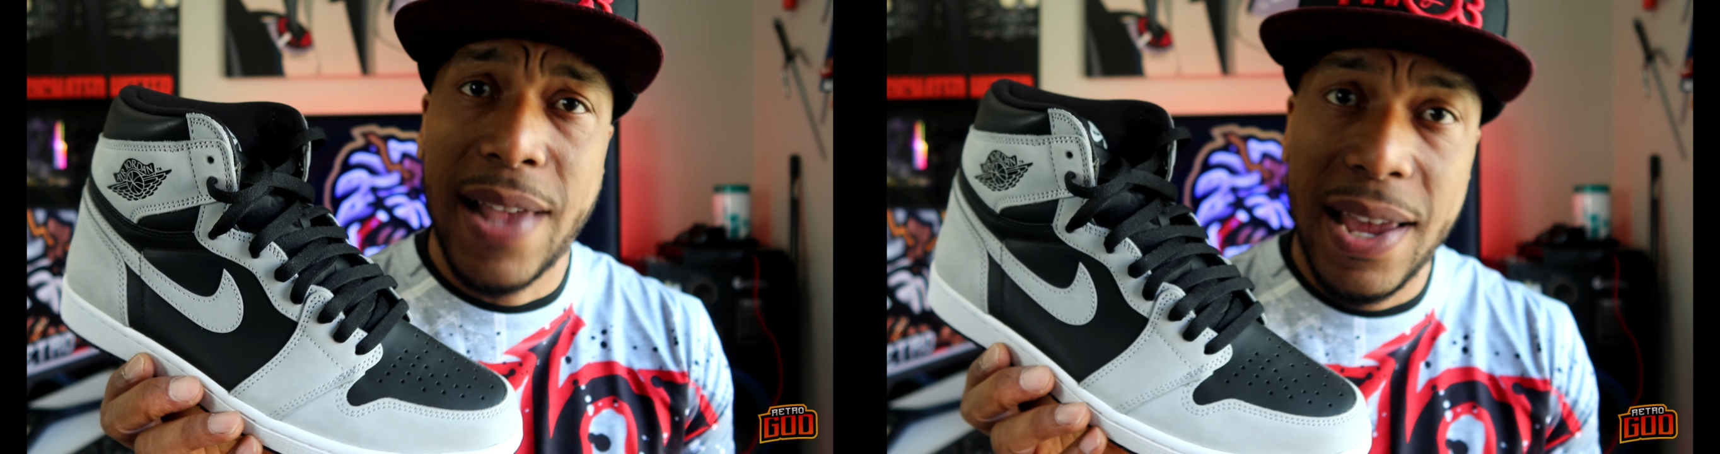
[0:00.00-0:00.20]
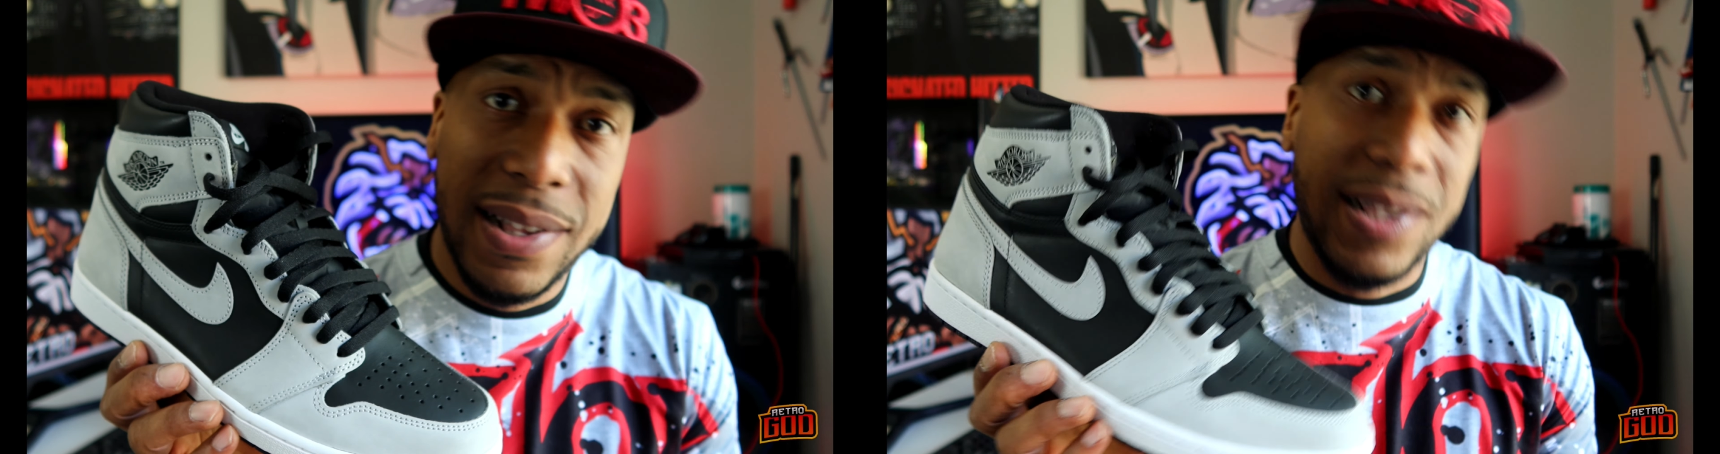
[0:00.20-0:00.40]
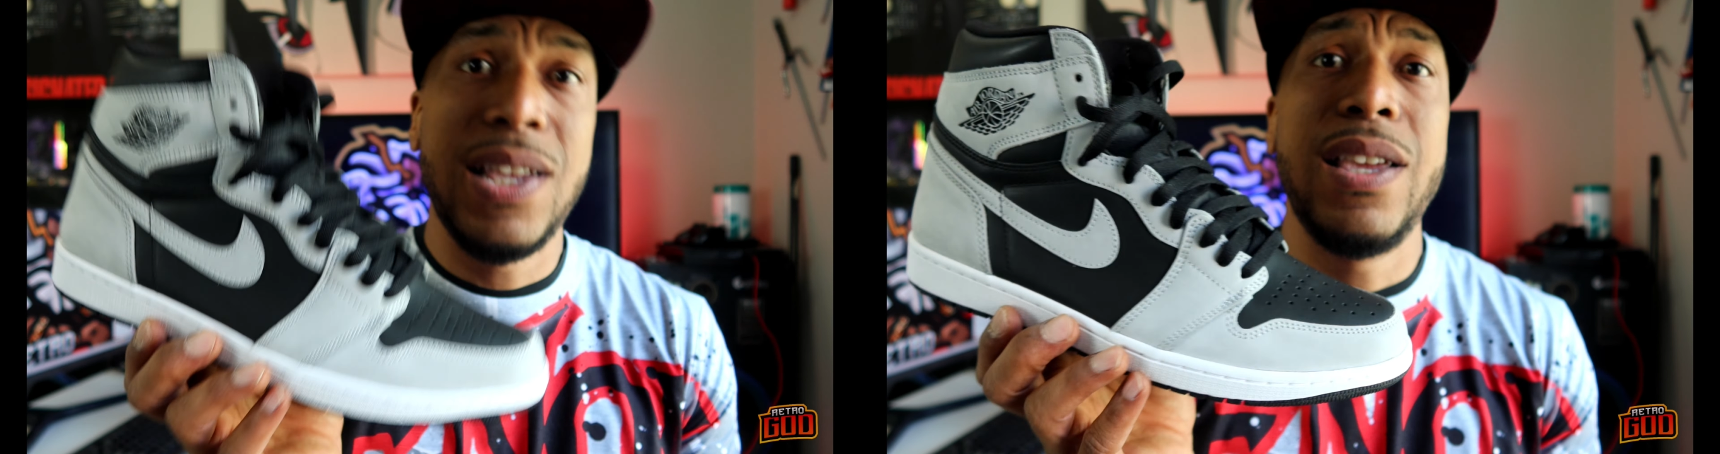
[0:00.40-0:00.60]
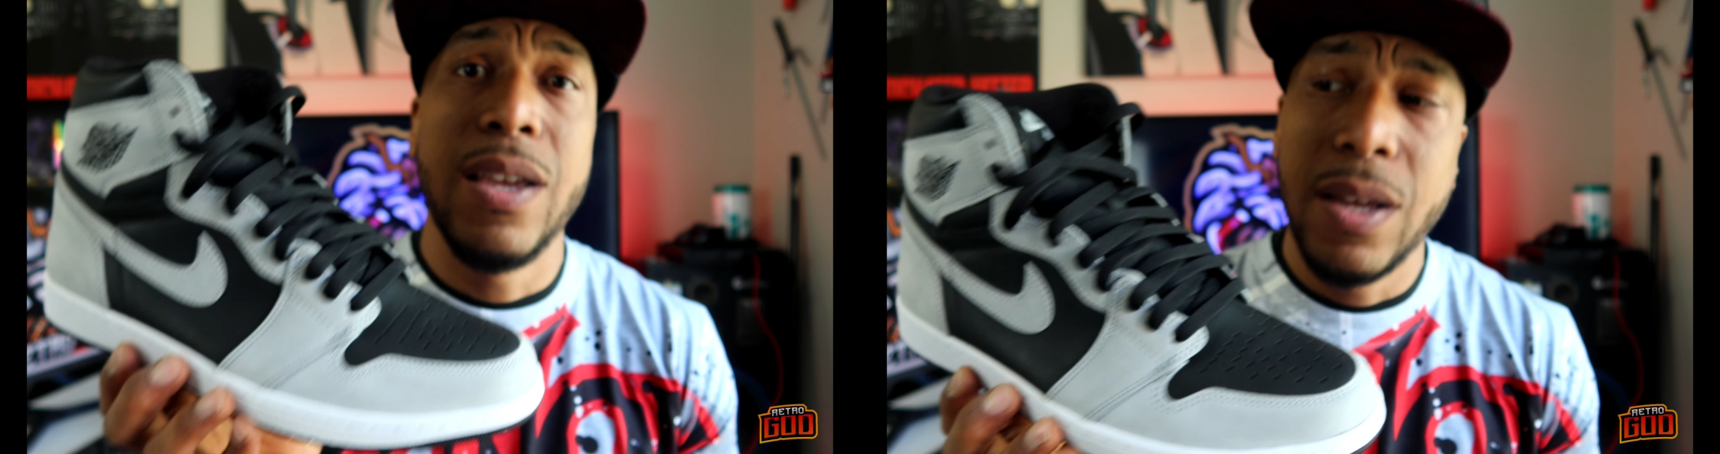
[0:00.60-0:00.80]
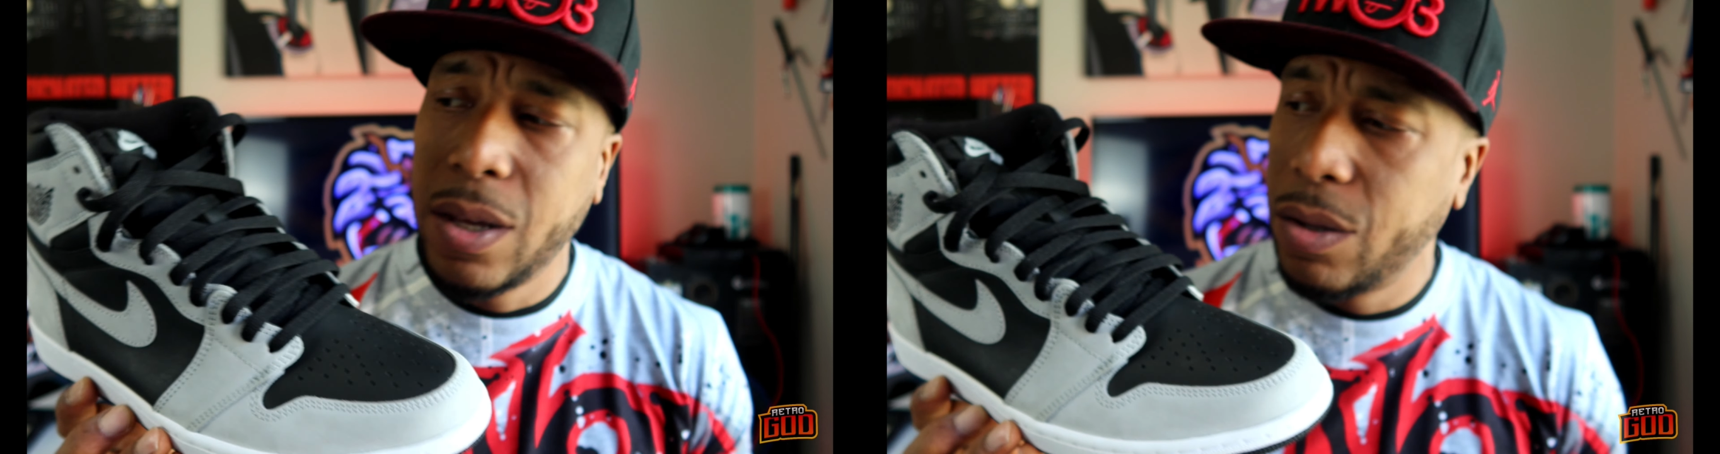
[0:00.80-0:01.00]
I see.
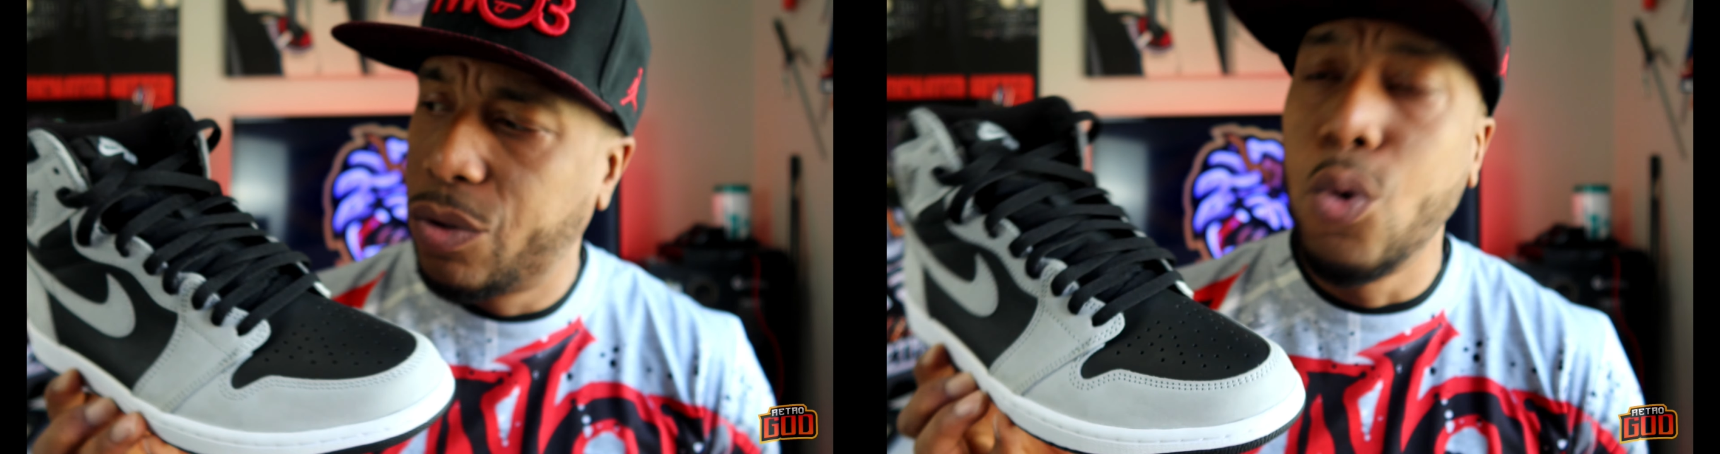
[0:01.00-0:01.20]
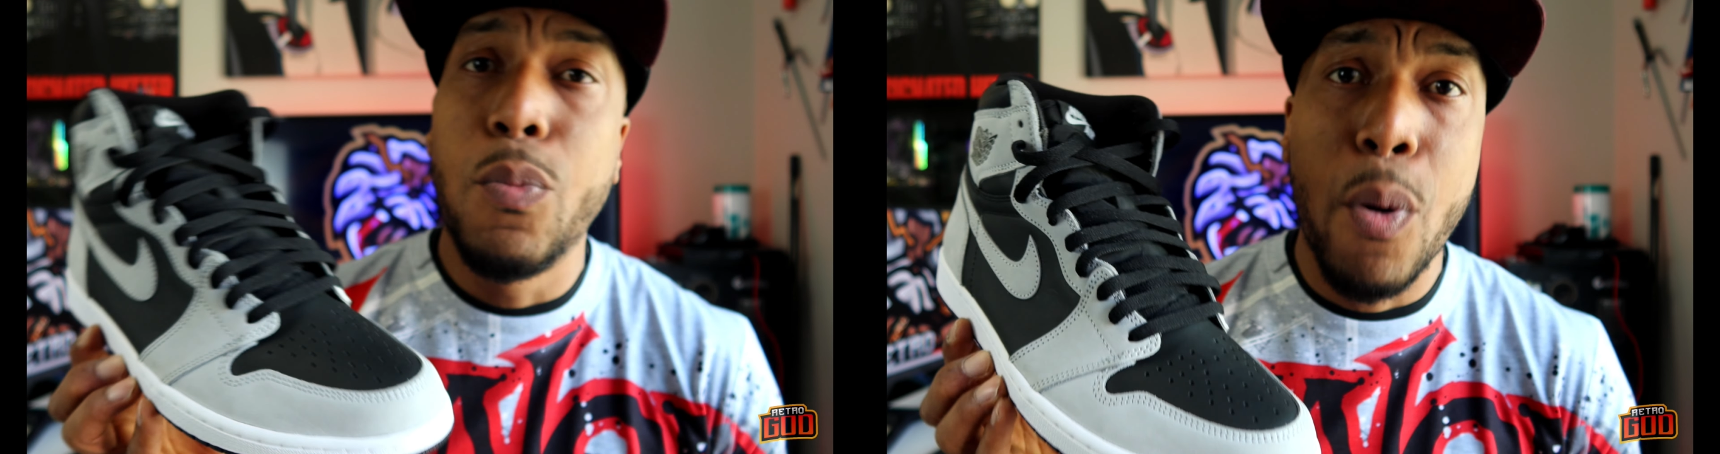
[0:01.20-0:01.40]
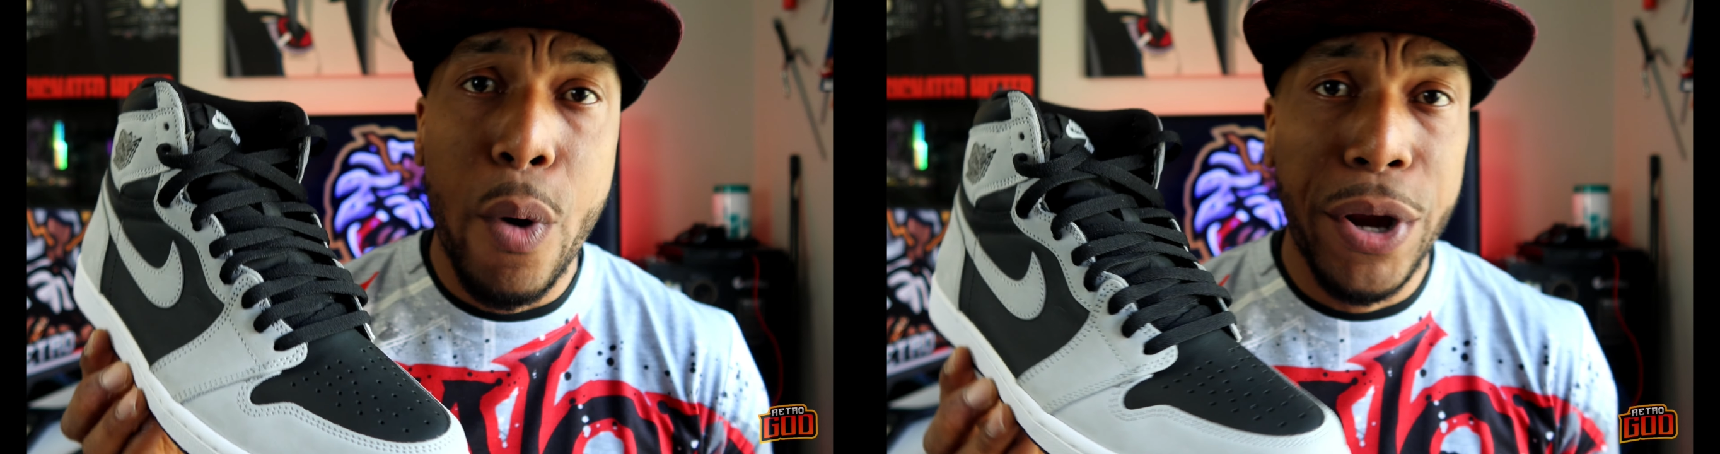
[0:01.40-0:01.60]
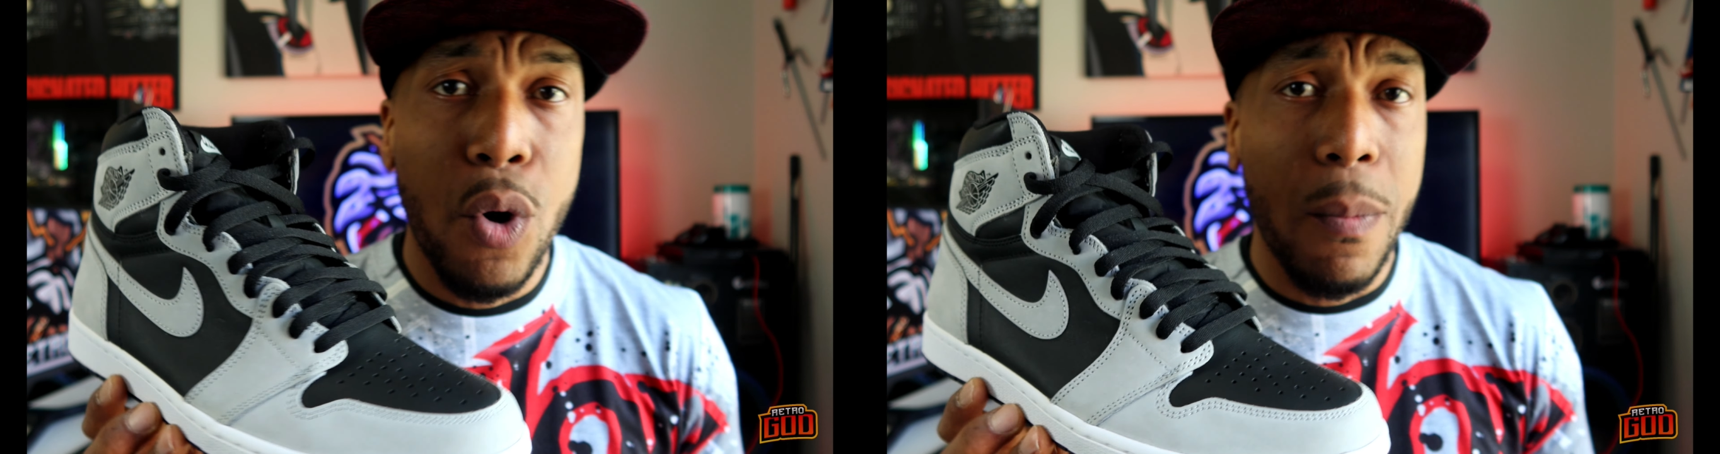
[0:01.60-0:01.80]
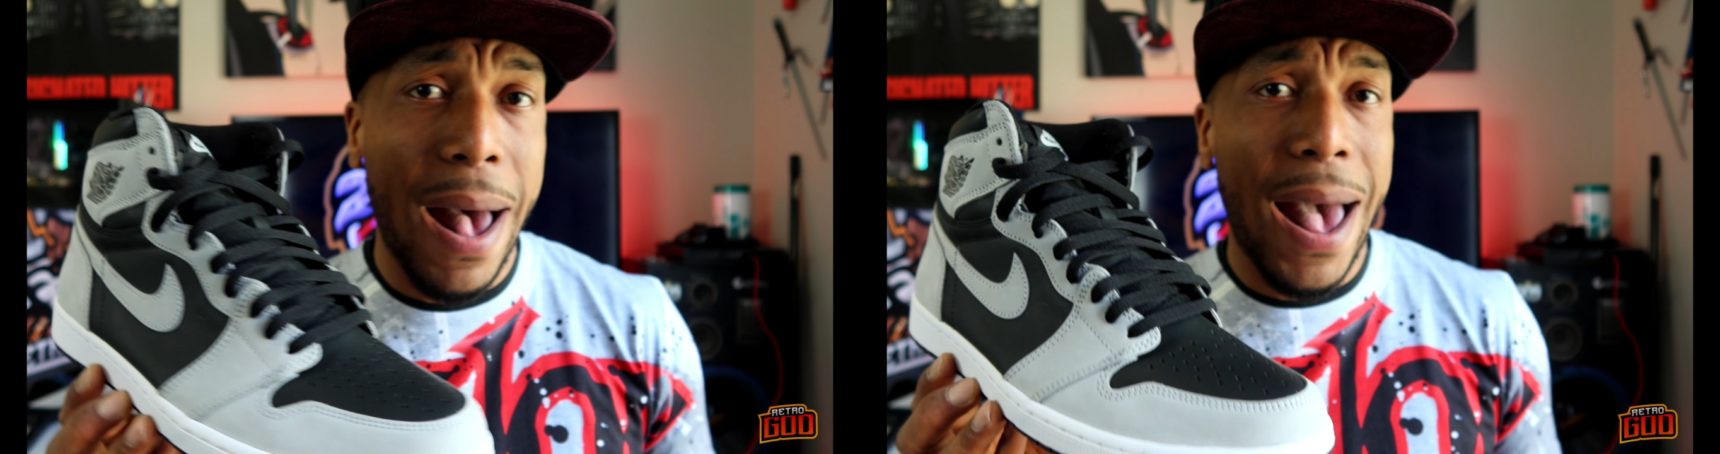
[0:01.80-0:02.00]
2.0 my